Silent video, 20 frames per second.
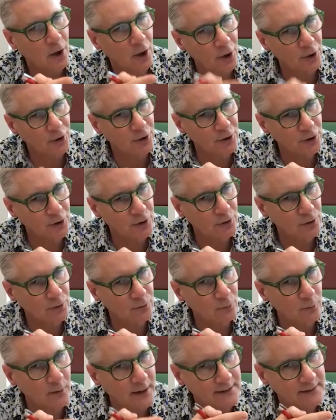
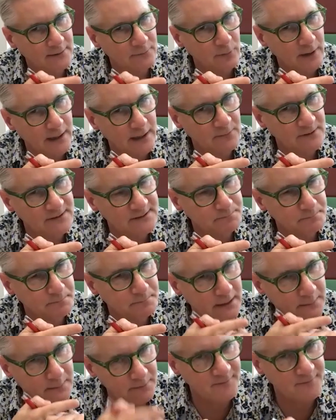when was
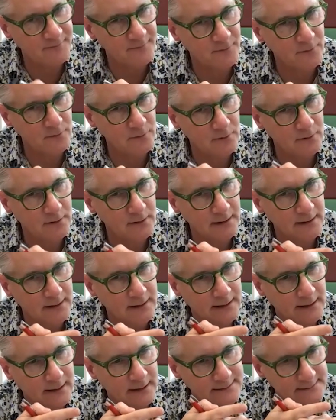Peopleful
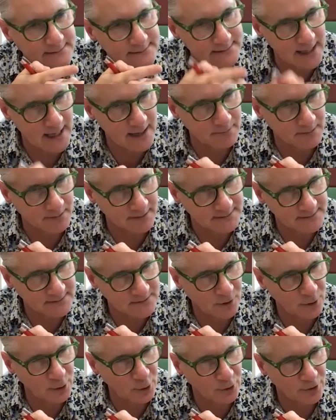established?
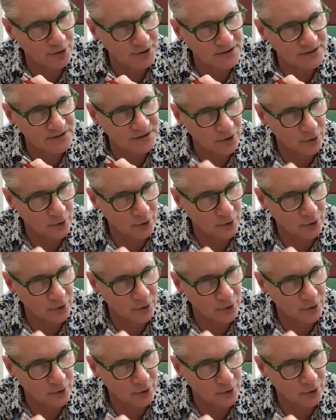How long are you